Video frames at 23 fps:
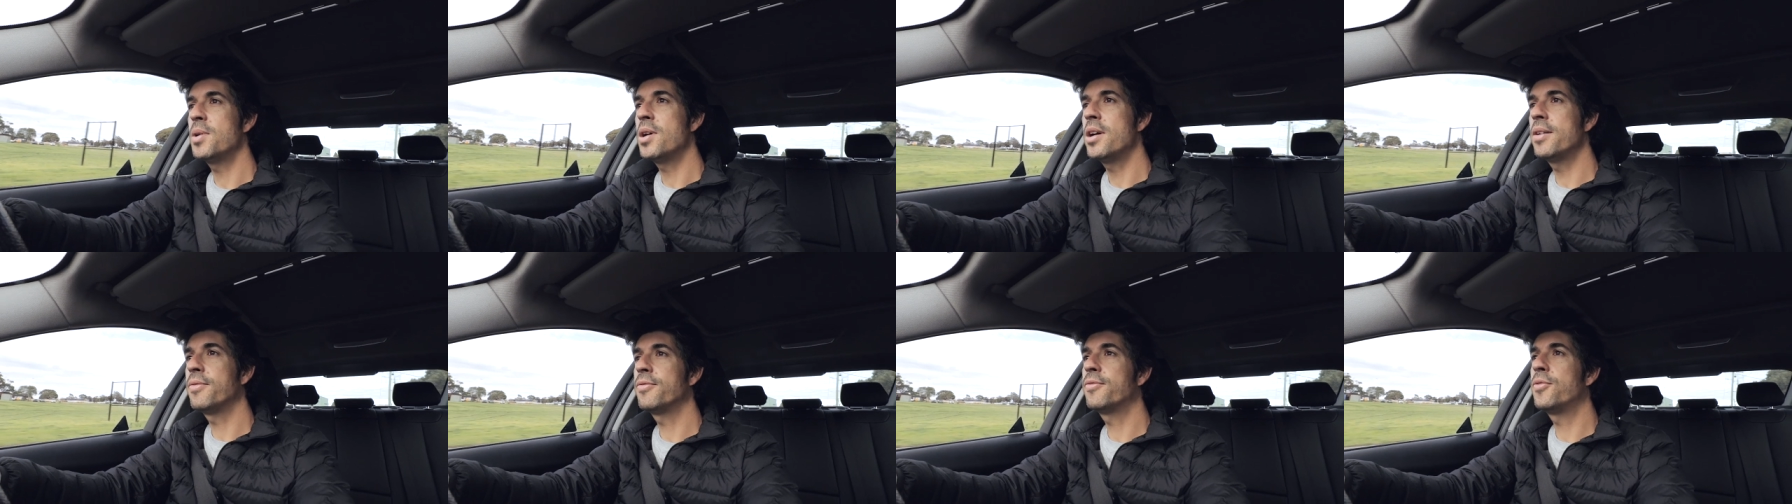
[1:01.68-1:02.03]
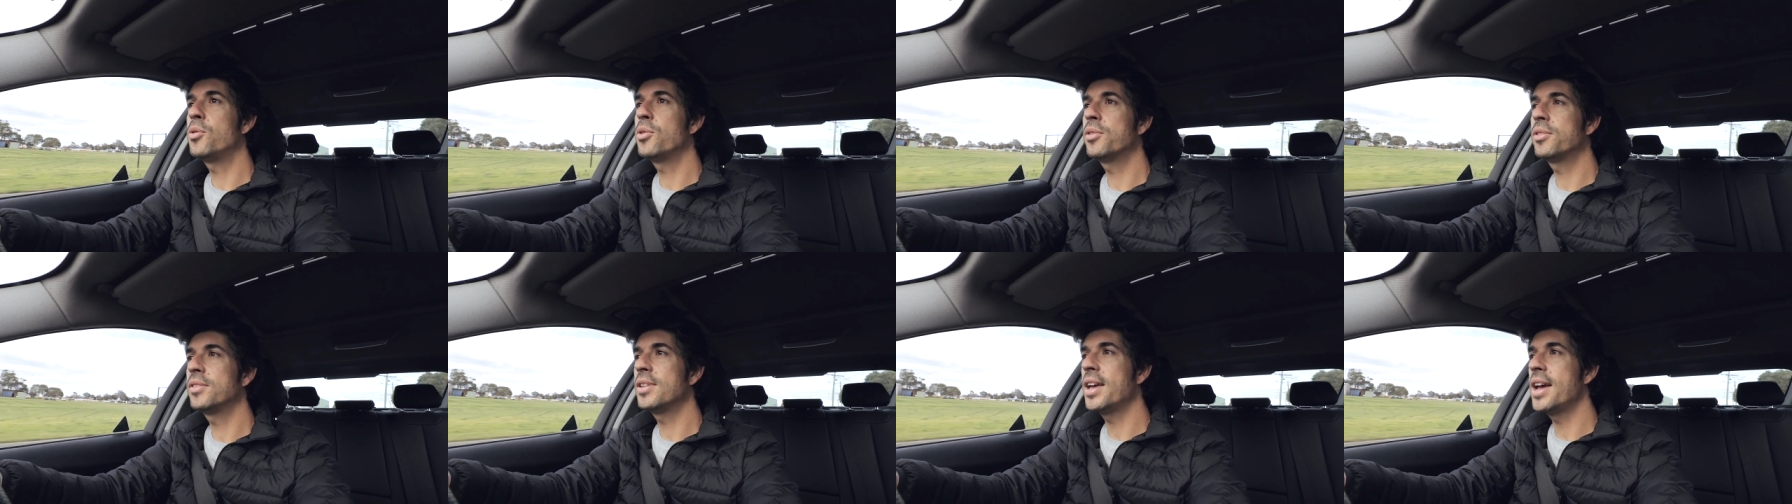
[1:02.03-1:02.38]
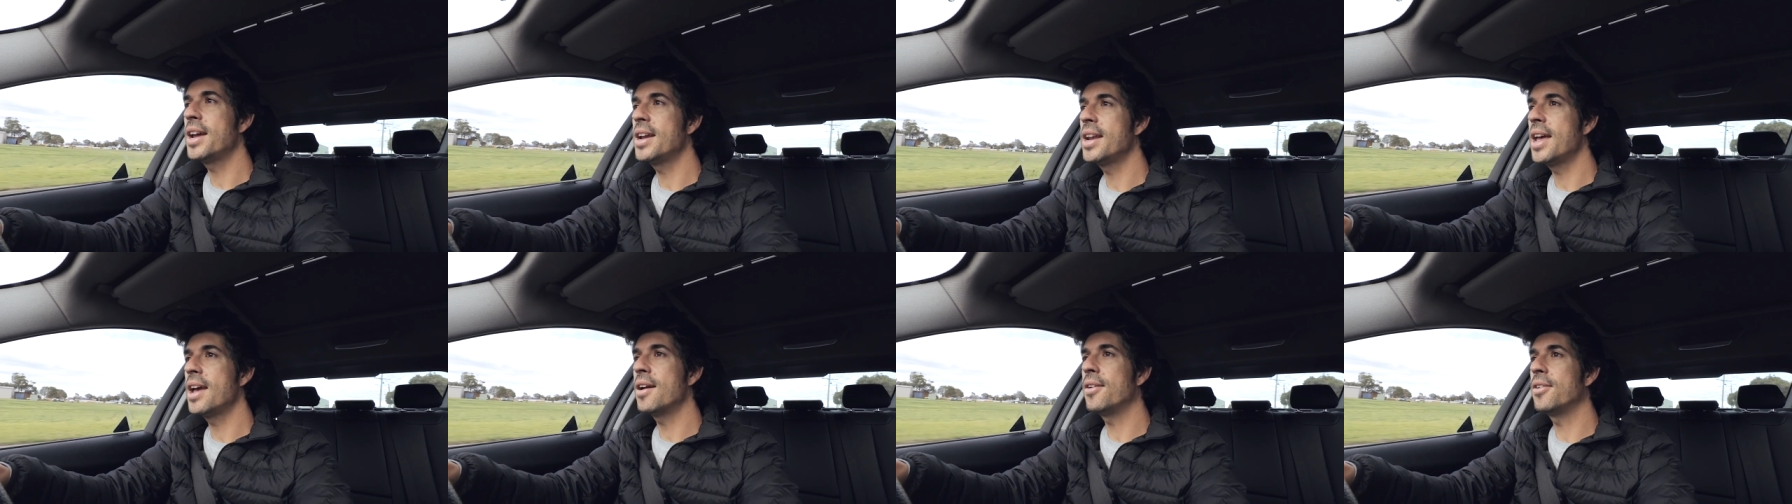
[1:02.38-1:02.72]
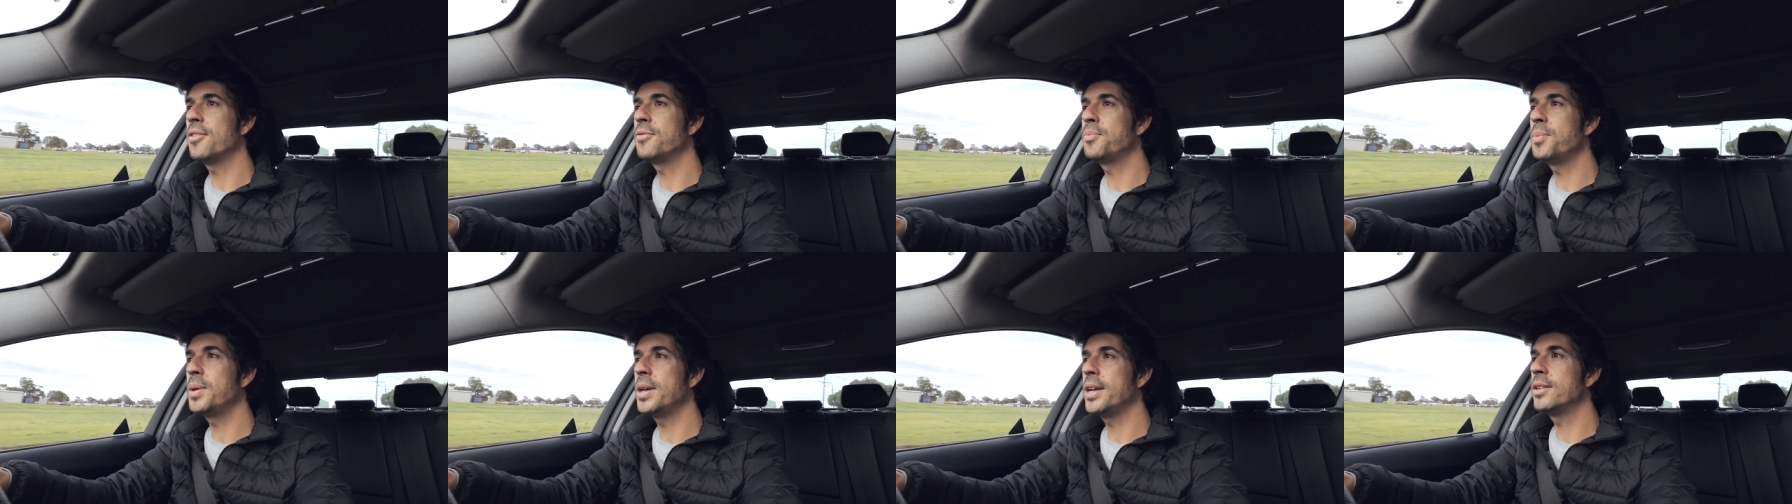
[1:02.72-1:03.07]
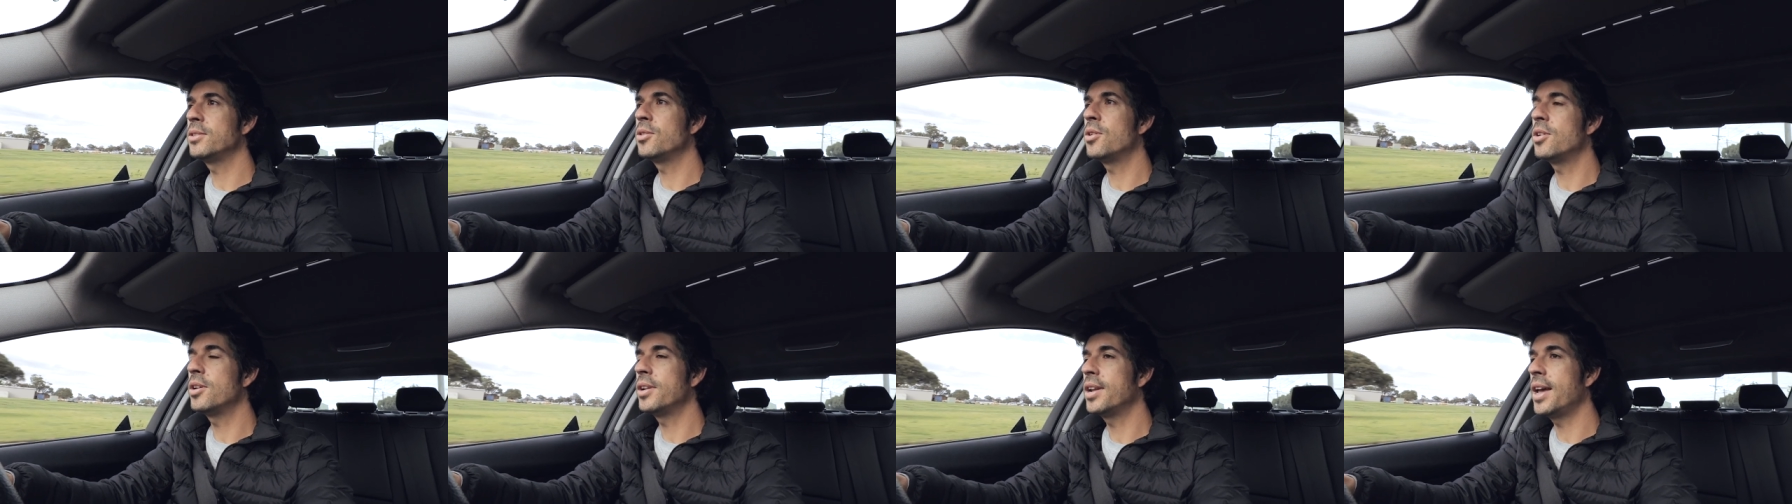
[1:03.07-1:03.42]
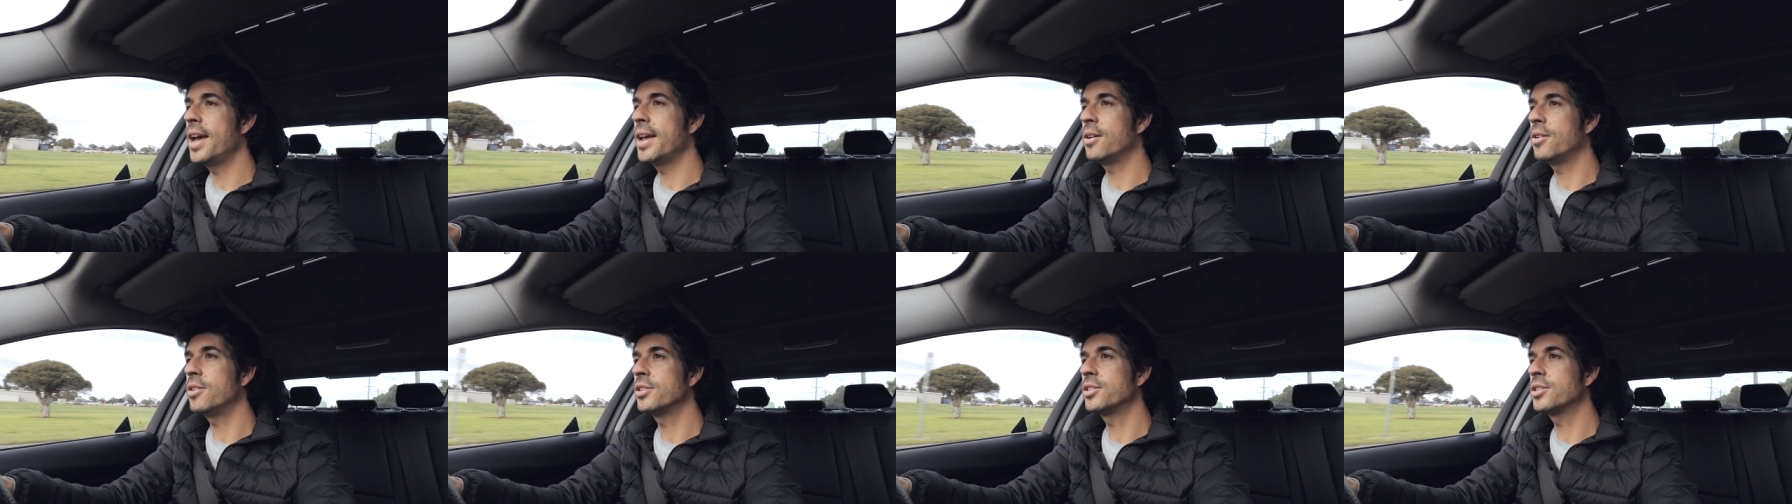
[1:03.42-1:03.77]
my fourth day now of being not
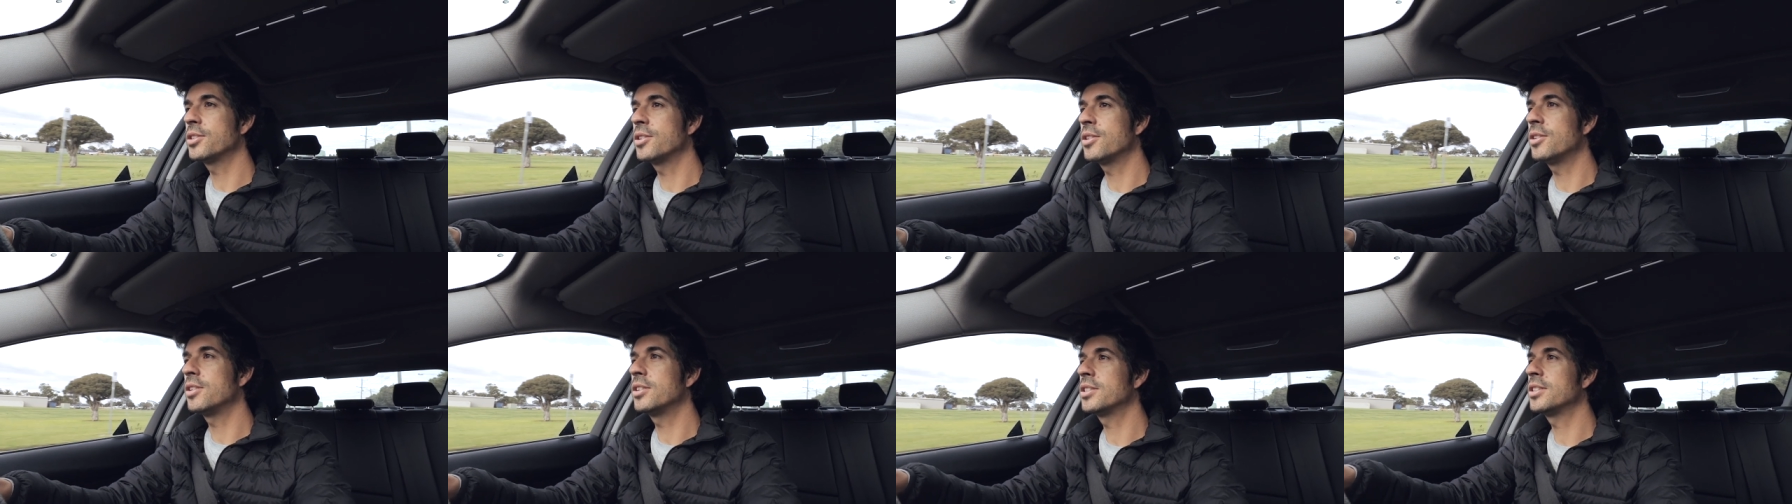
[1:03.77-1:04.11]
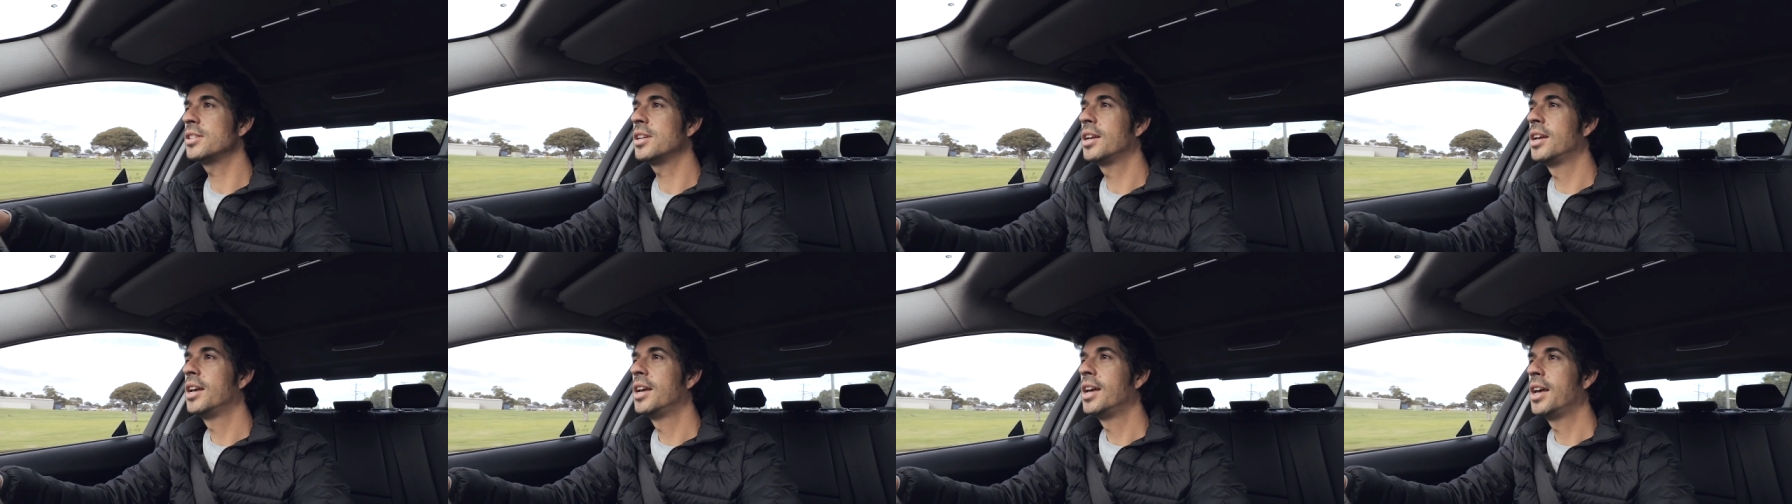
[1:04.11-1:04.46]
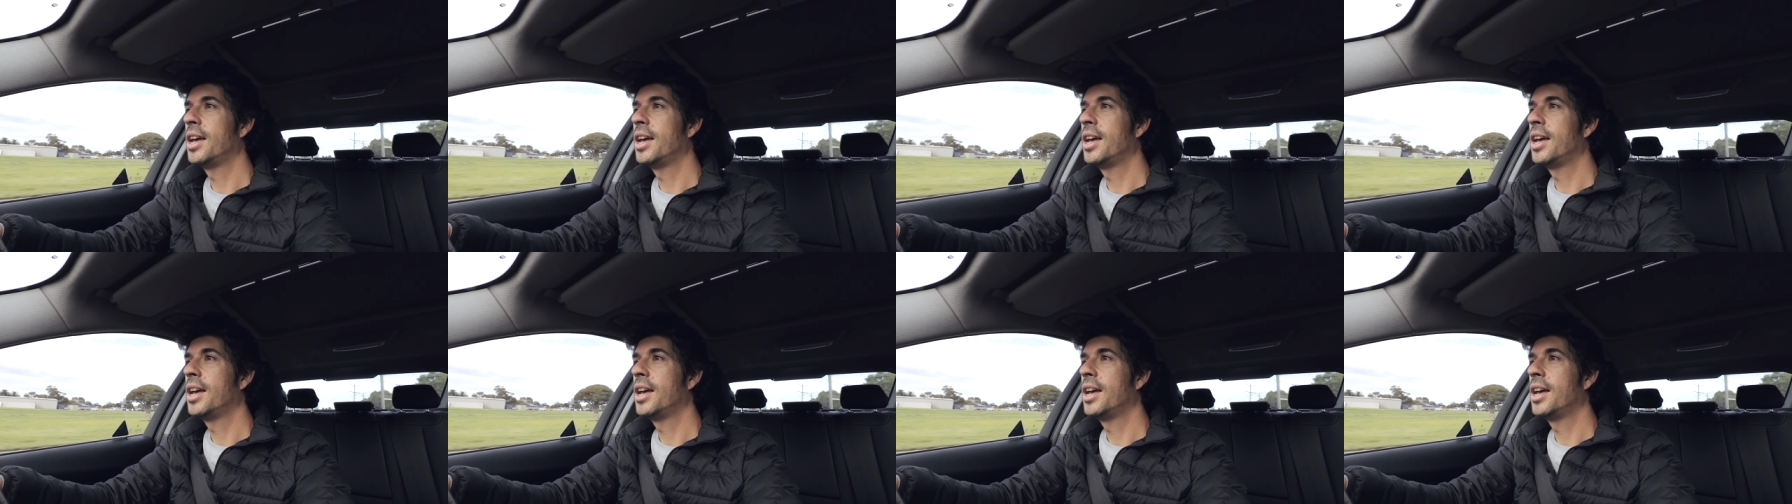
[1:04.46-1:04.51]
at Oshkosh,